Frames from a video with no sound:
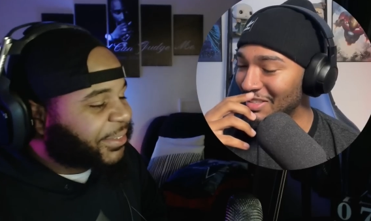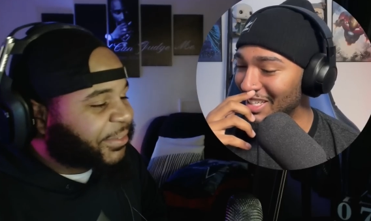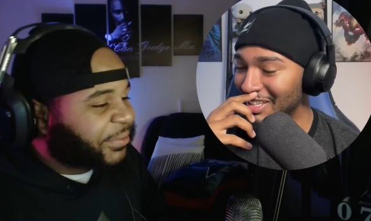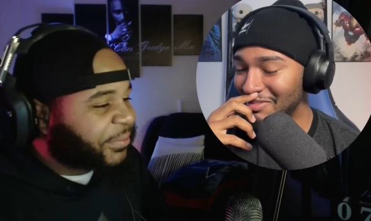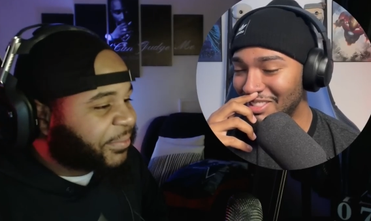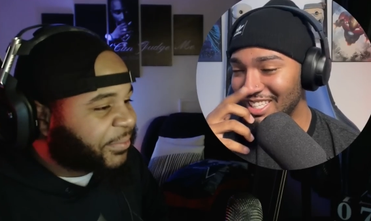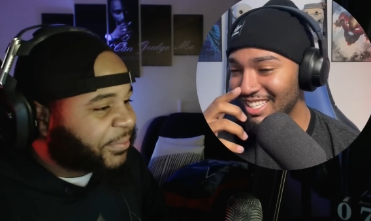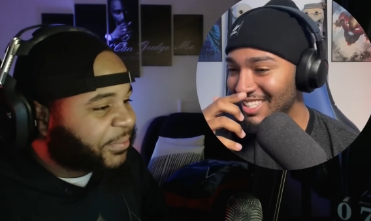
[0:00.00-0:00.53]
Speaker 1: bro. I'm
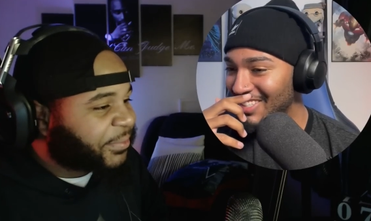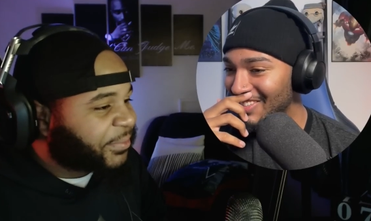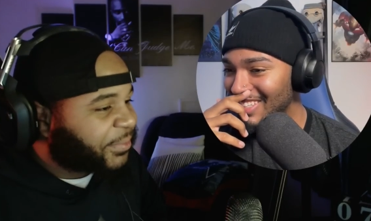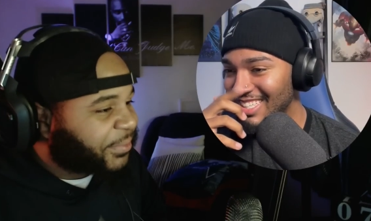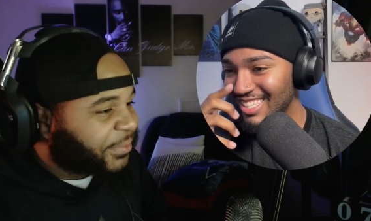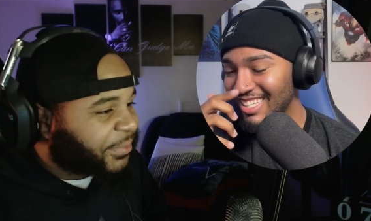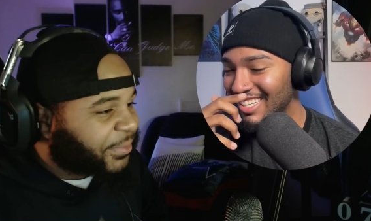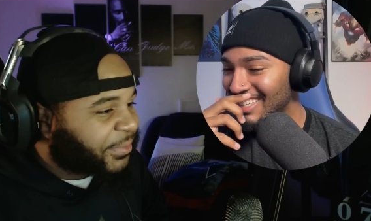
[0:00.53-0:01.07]
telling you
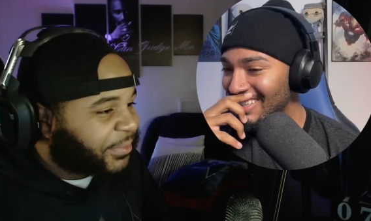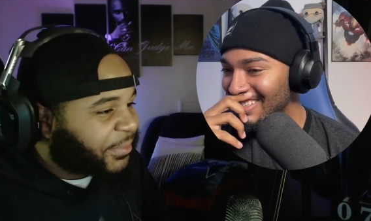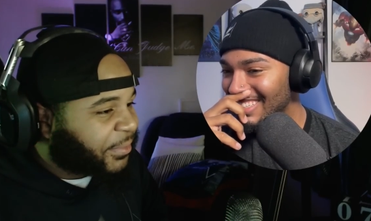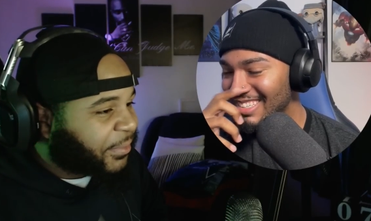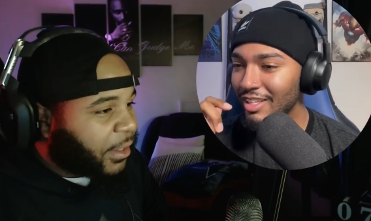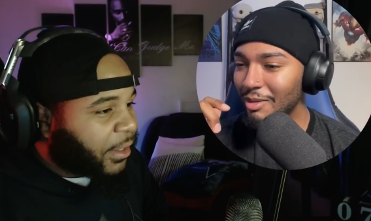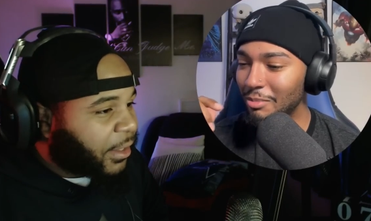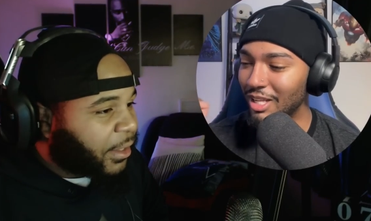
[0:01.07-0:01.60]
right now.
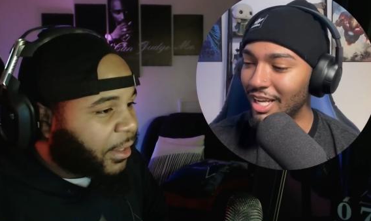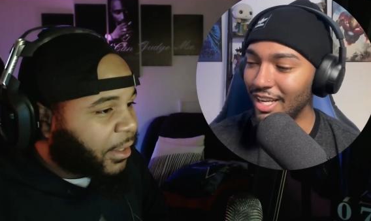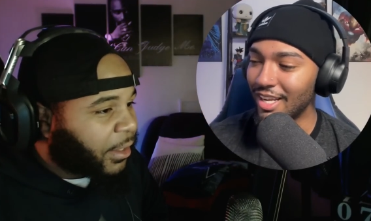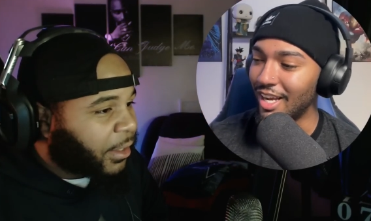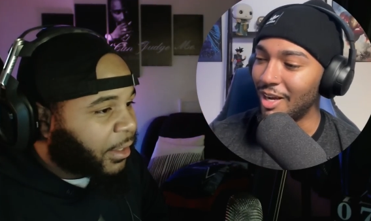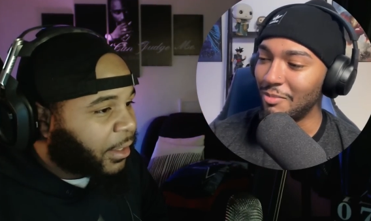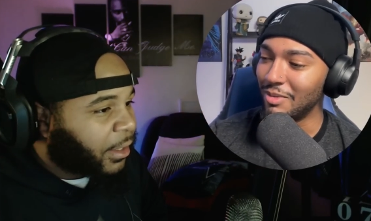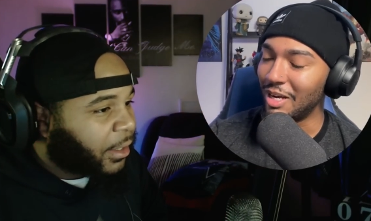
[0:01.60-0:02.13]
I'm like,
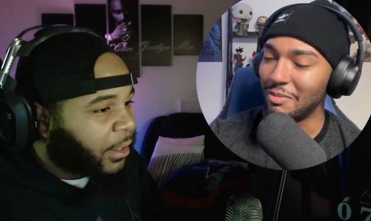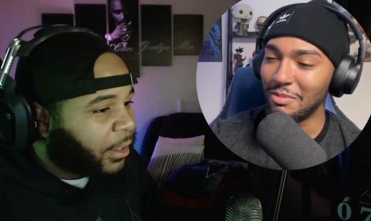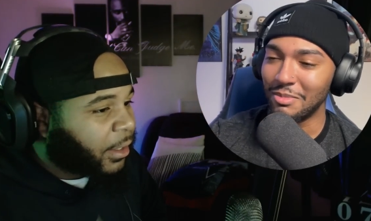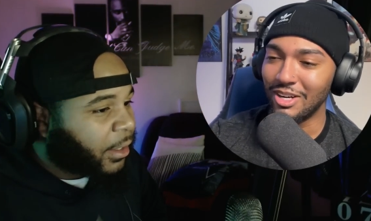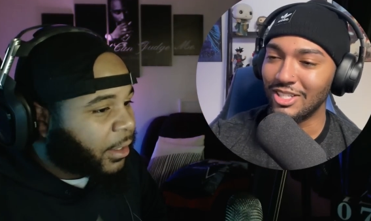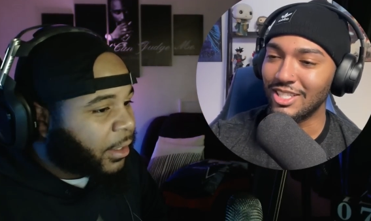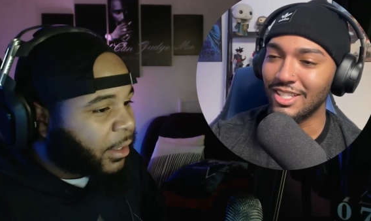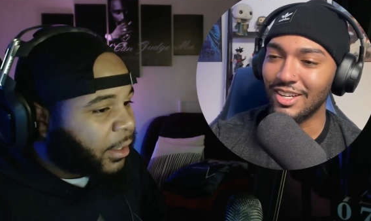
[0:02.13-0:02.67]
I'm I'm a
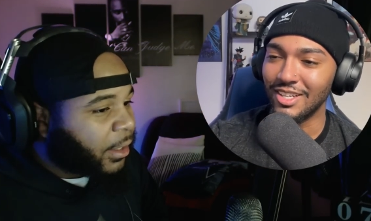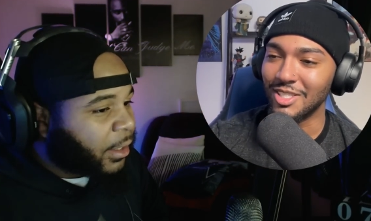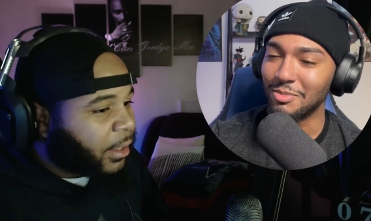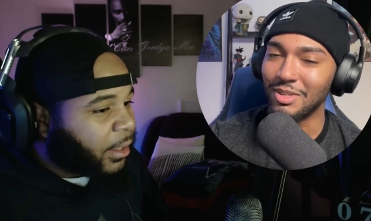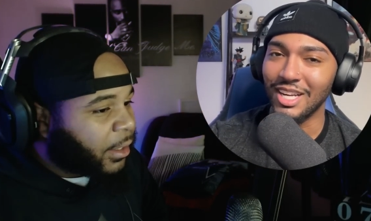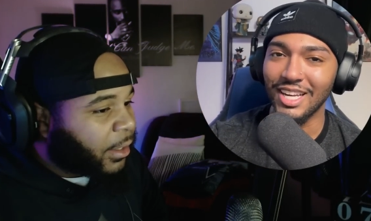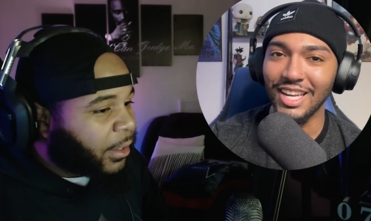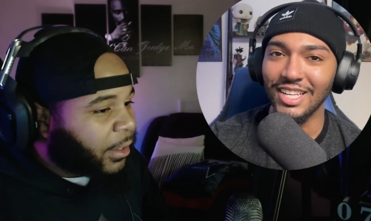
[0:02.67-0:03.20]
martial artist, but
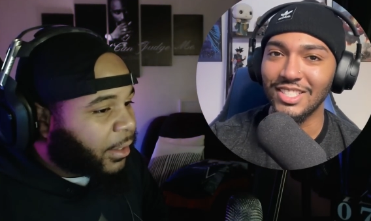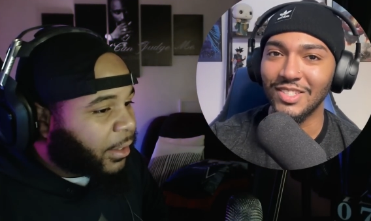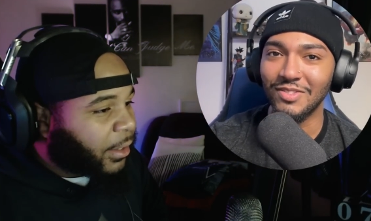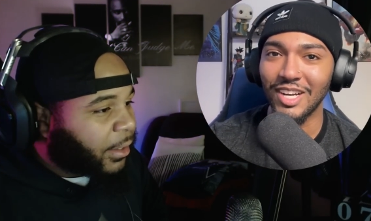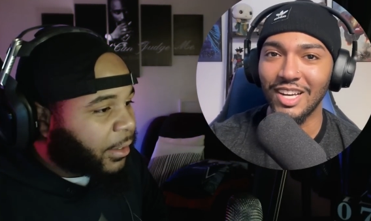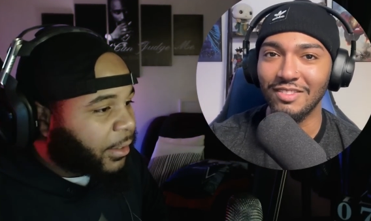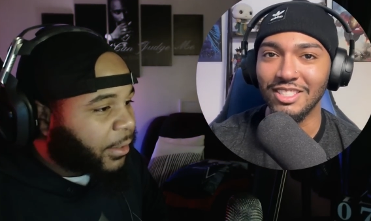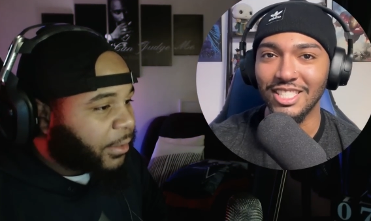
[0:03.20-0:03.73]
I can't
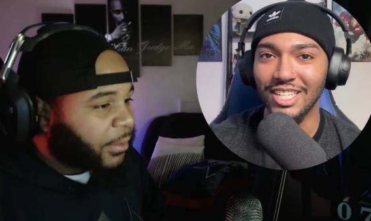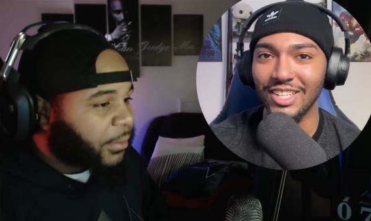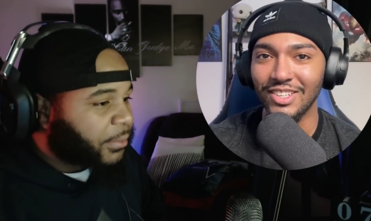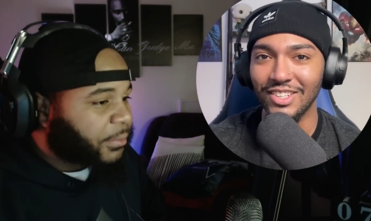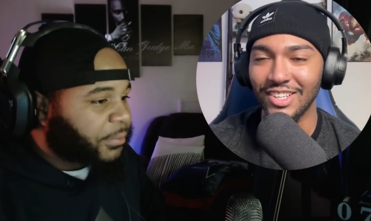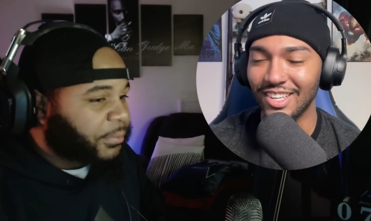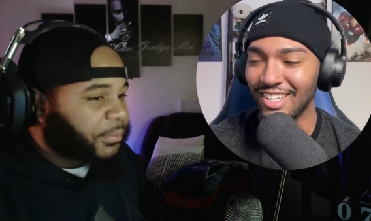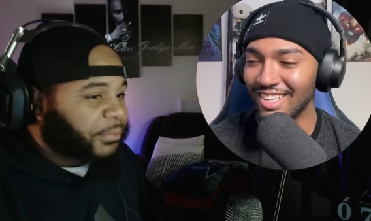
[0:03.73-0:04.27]
survive in jail,
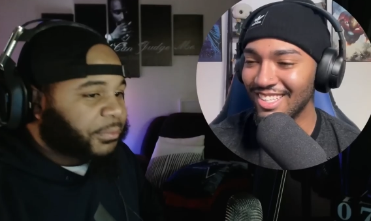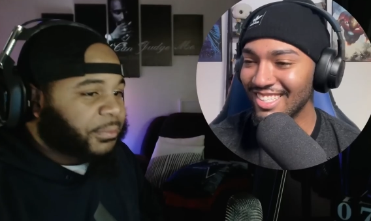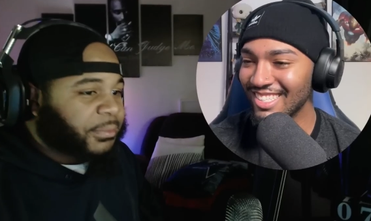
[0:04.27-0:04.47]
y'all.